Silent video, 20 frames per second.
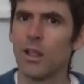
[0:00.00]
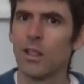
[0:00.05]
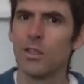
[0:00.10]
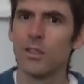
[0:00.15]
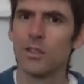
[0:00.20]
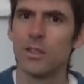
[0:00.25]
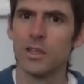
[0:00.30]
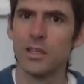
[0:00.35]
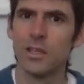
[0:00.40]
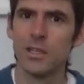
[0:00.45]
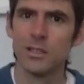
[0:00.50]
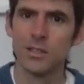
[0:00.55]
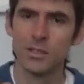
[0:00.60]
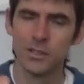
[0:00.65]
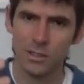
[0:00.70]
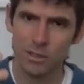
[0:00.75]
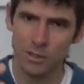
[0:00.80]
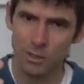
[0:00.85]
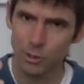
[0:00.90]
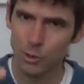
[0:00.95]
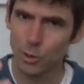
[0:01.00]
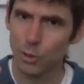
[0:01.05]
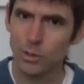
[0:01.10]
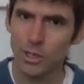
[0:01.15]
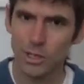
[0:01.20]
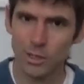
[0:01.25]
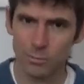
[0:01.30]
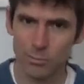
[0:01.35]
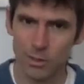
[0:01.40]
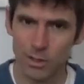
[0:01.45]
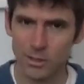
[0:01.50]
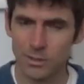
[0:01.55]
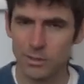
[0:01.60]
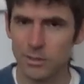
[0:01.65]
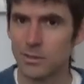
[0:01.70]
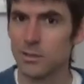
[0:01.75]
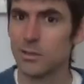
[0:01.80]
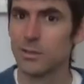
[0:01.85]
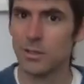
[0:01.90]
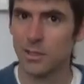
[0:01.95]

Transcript: These yogic masters,